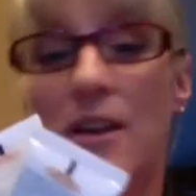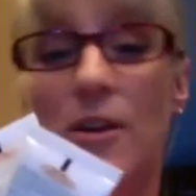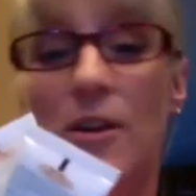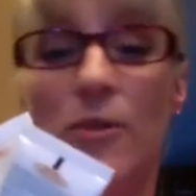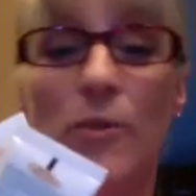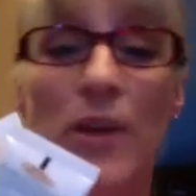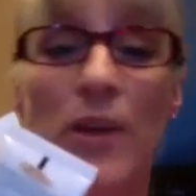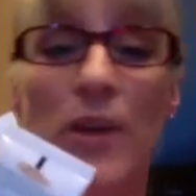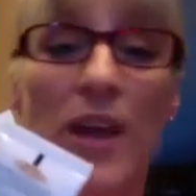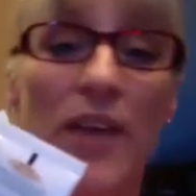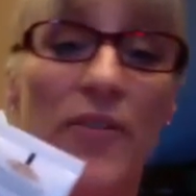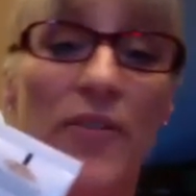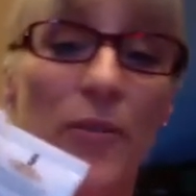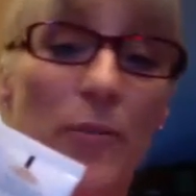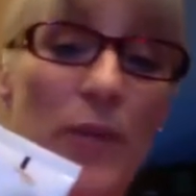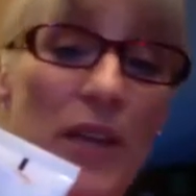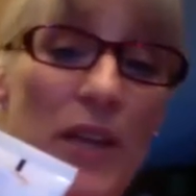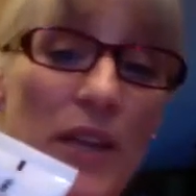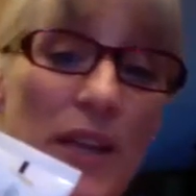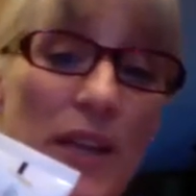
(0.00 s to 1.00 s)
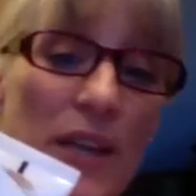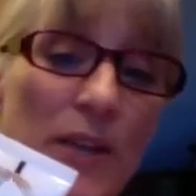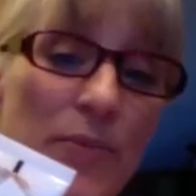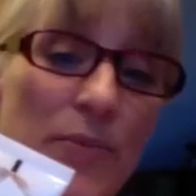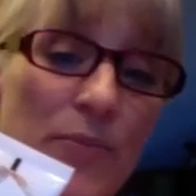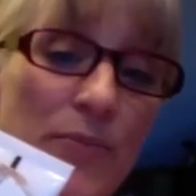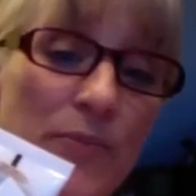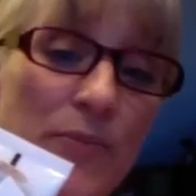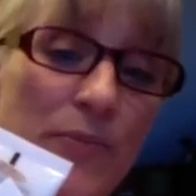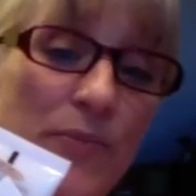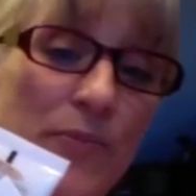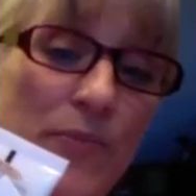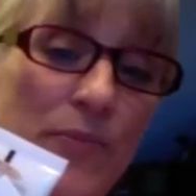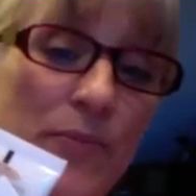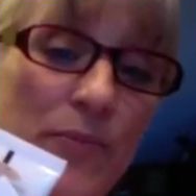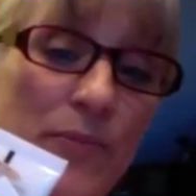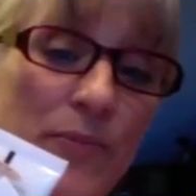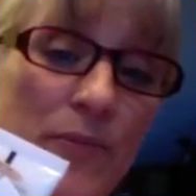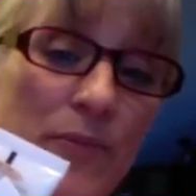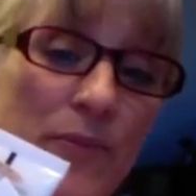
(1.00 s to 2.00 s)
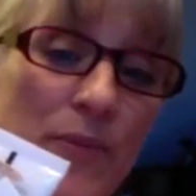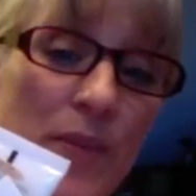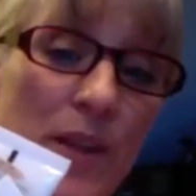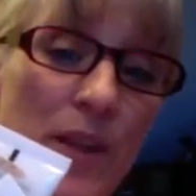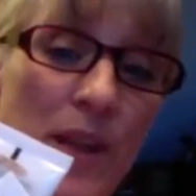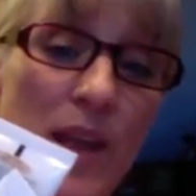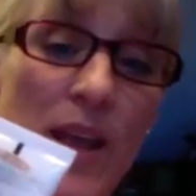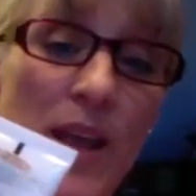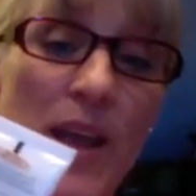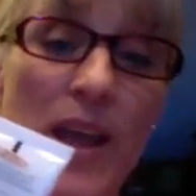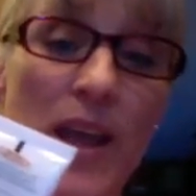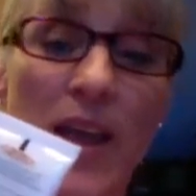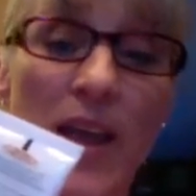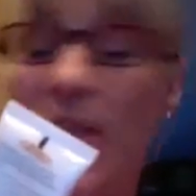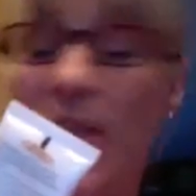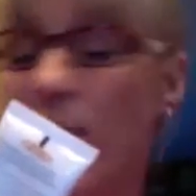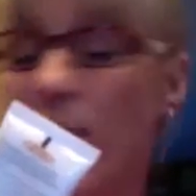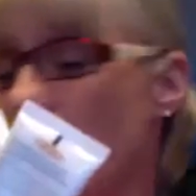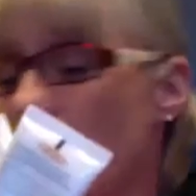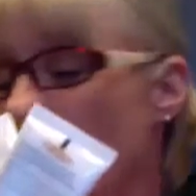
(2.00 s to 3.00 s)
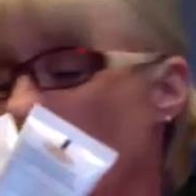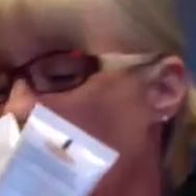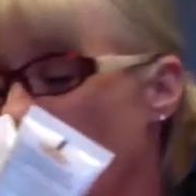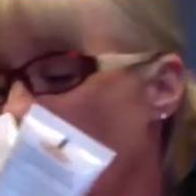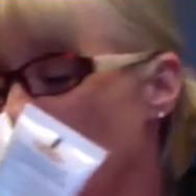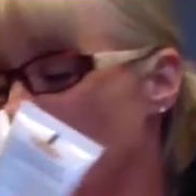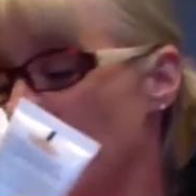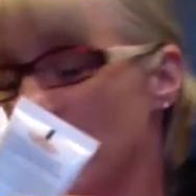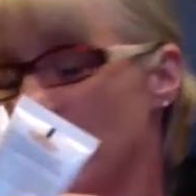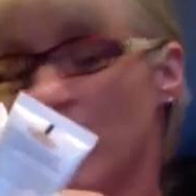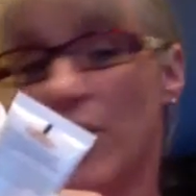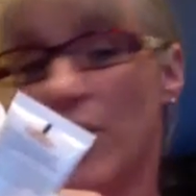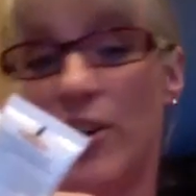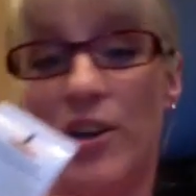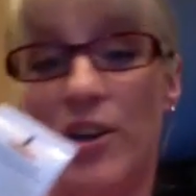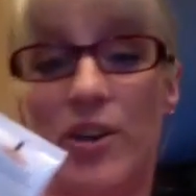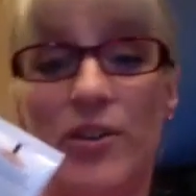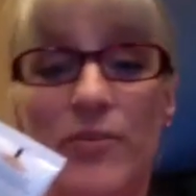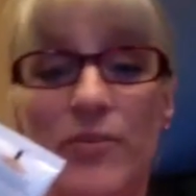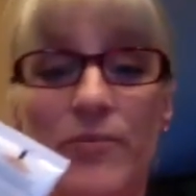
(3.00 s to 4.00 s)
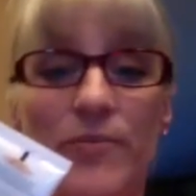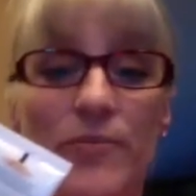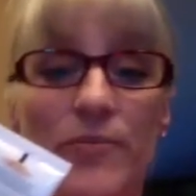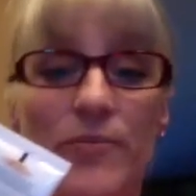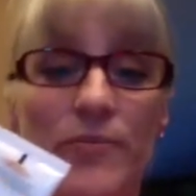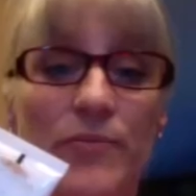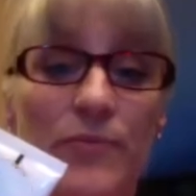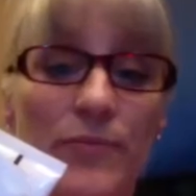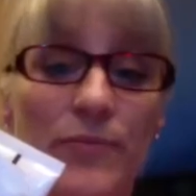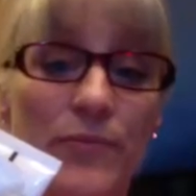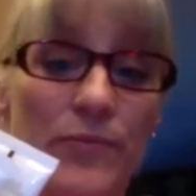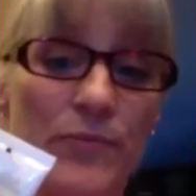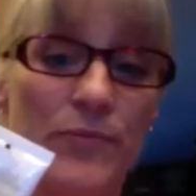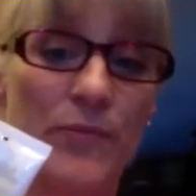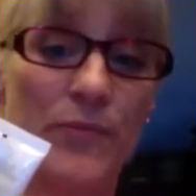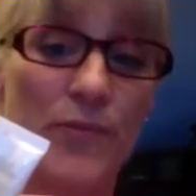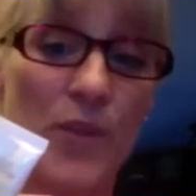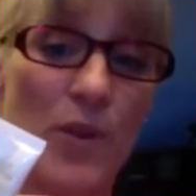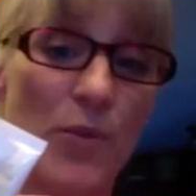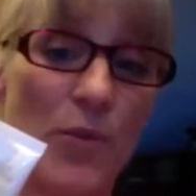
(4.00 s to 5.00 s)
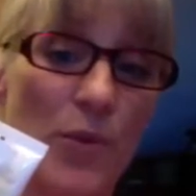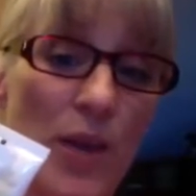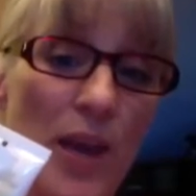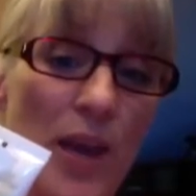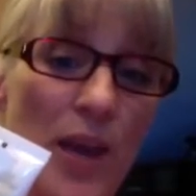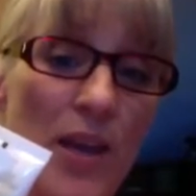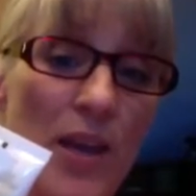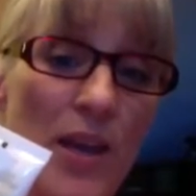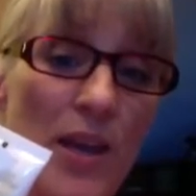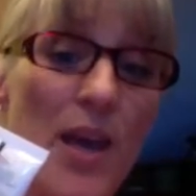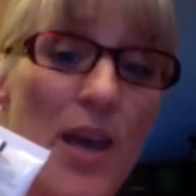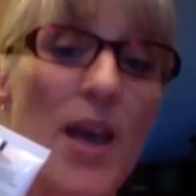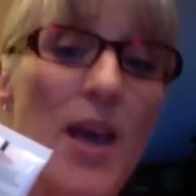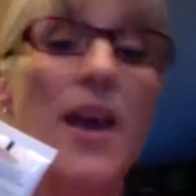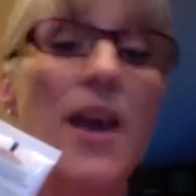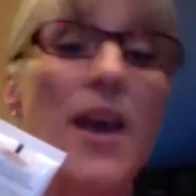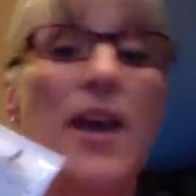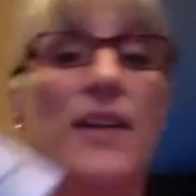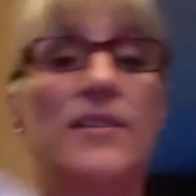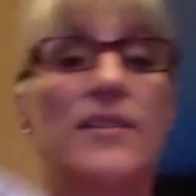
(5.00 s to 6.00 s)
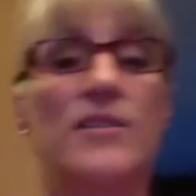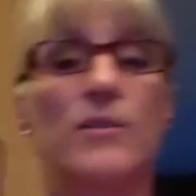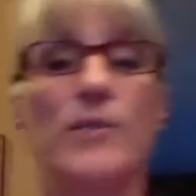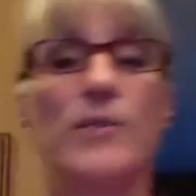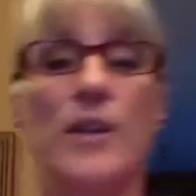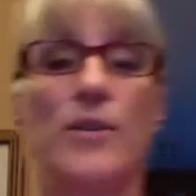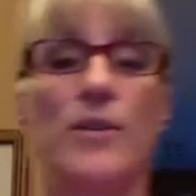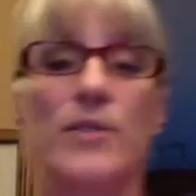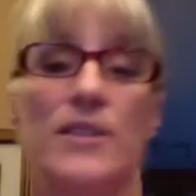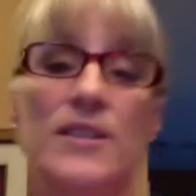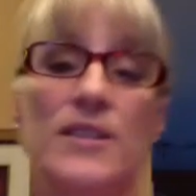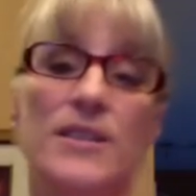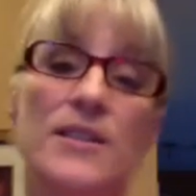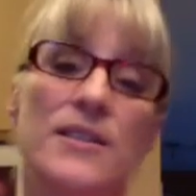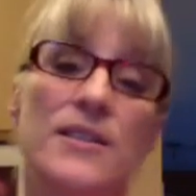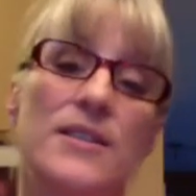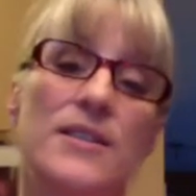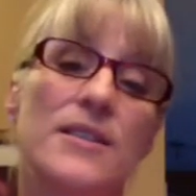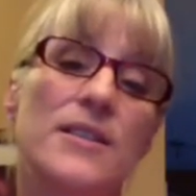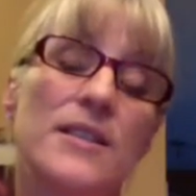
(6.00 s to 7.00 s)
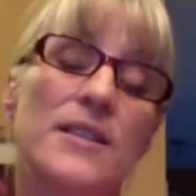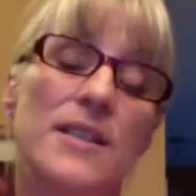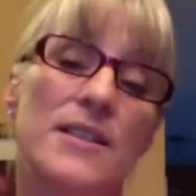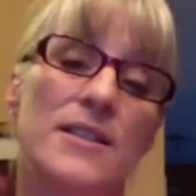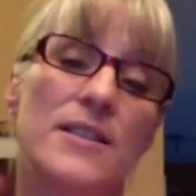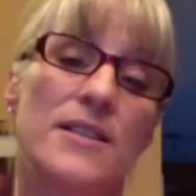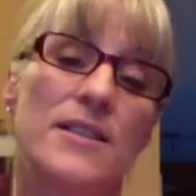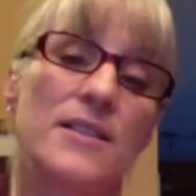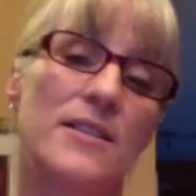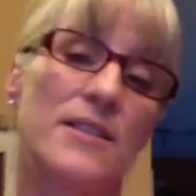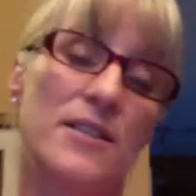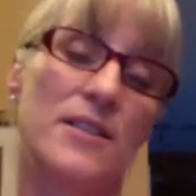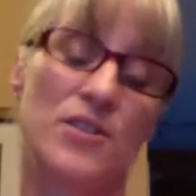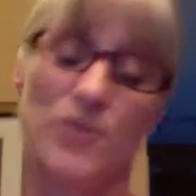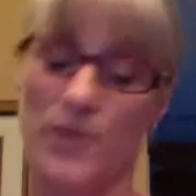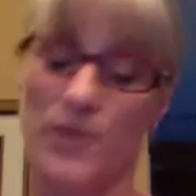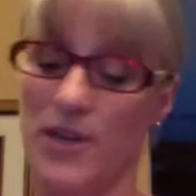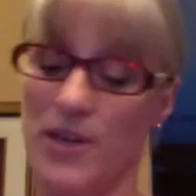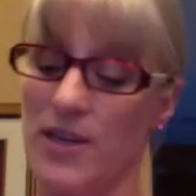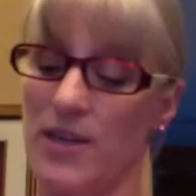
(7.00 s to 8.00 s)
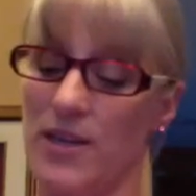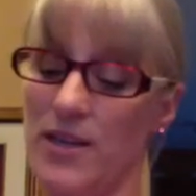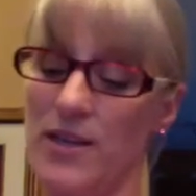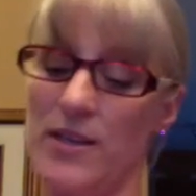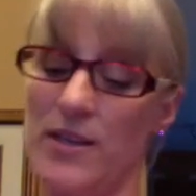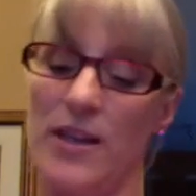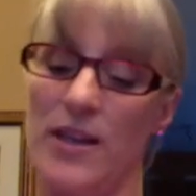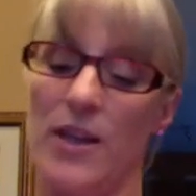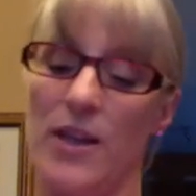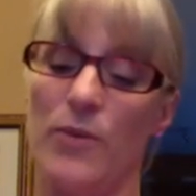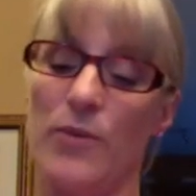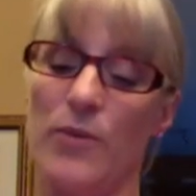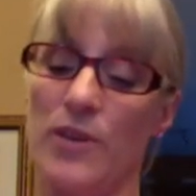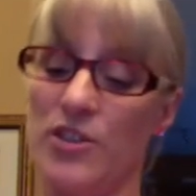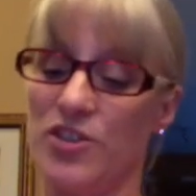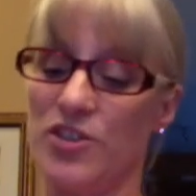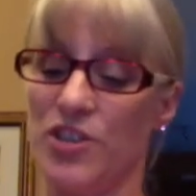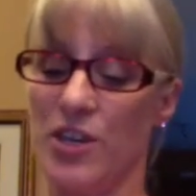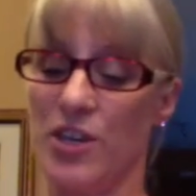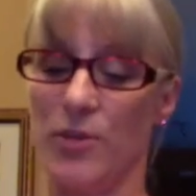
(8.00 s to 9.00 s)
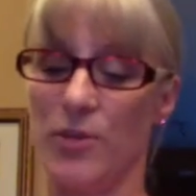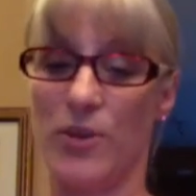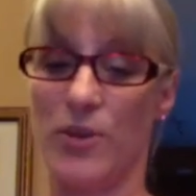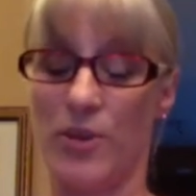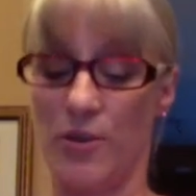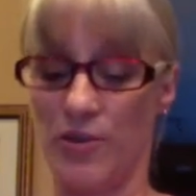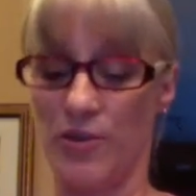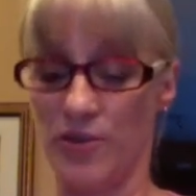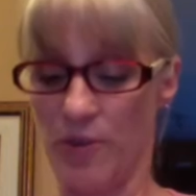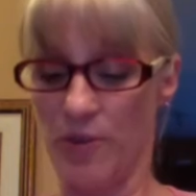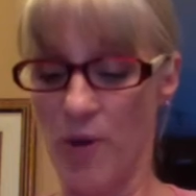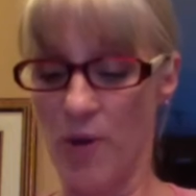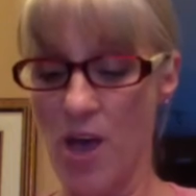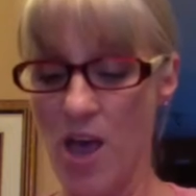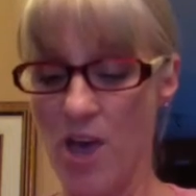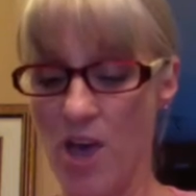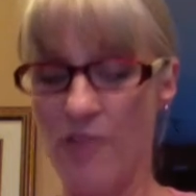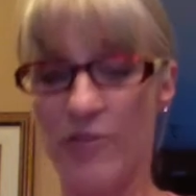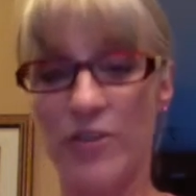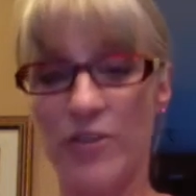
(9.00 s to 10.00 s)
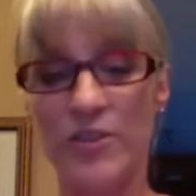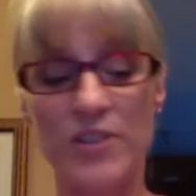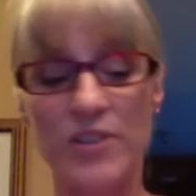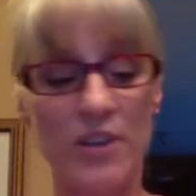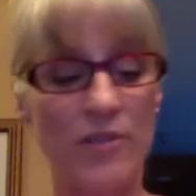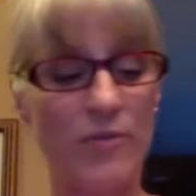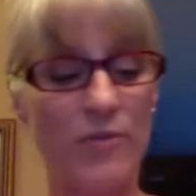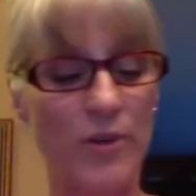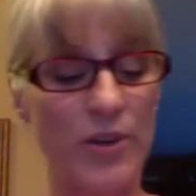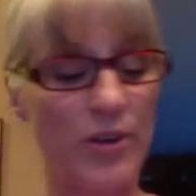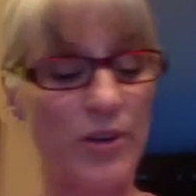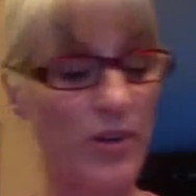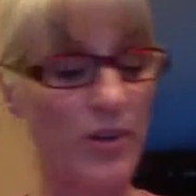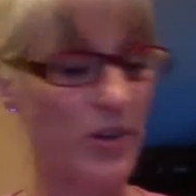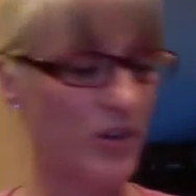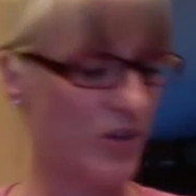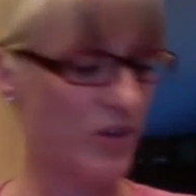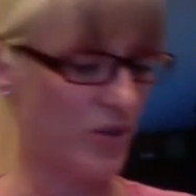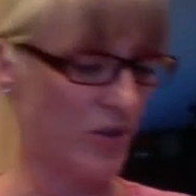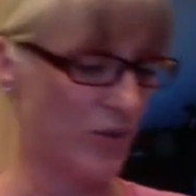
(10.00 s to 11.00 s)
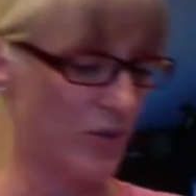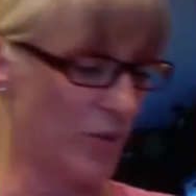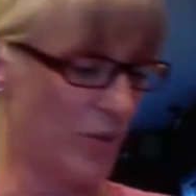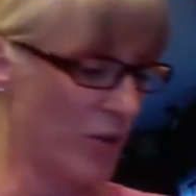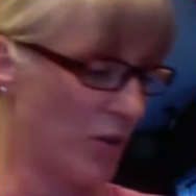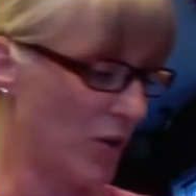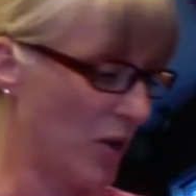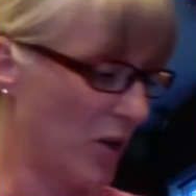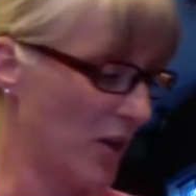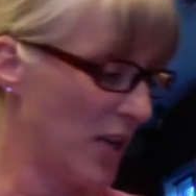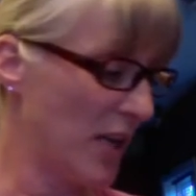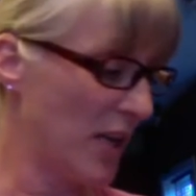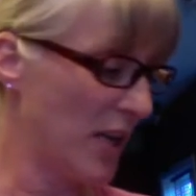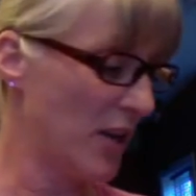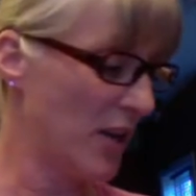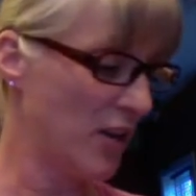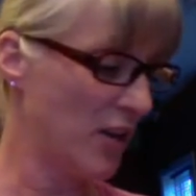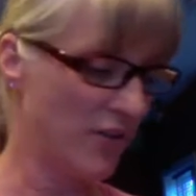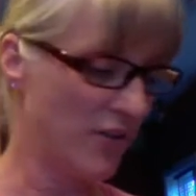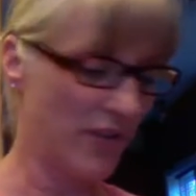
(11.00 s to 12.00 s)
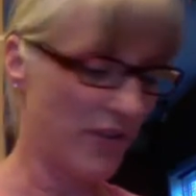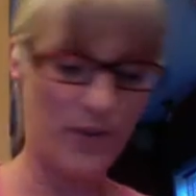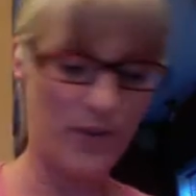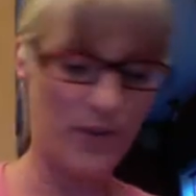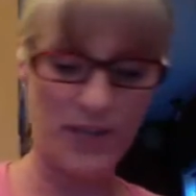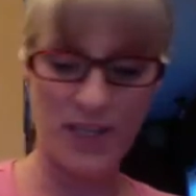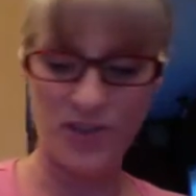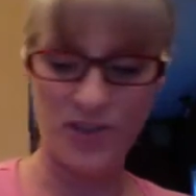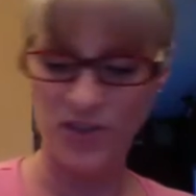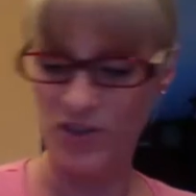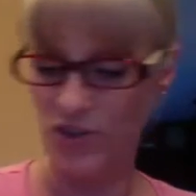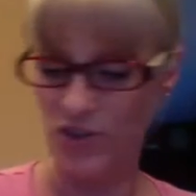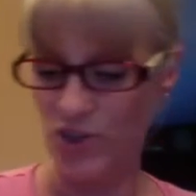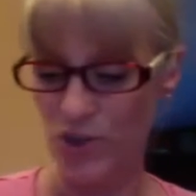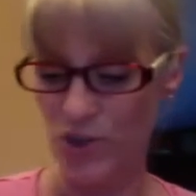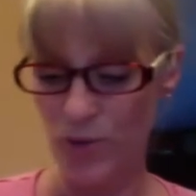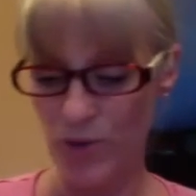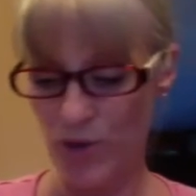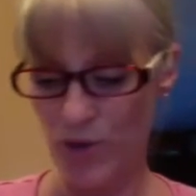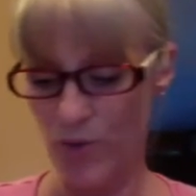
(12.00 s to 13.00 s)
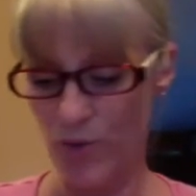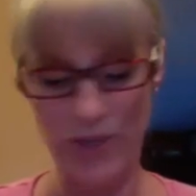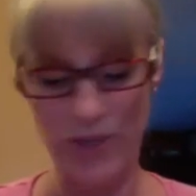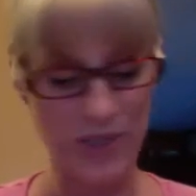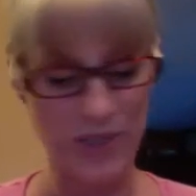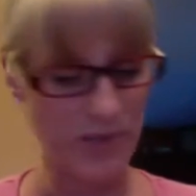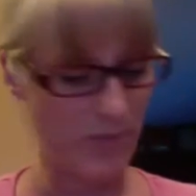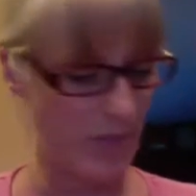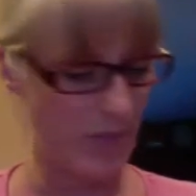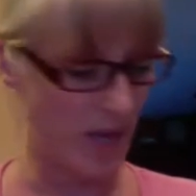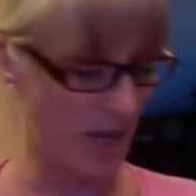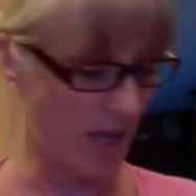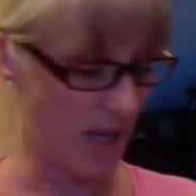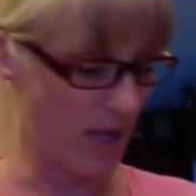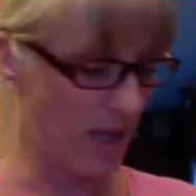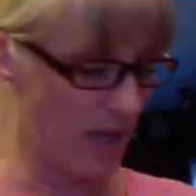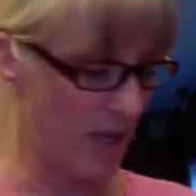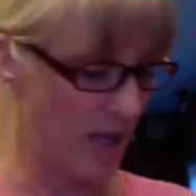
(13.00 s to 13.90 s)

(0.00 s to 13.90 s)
we have a medium, and then we have a dark. Okay, and so now this is the trick that I want to share with you. So first off, what you're going to do is when you're looking at your foundations, you are going to pick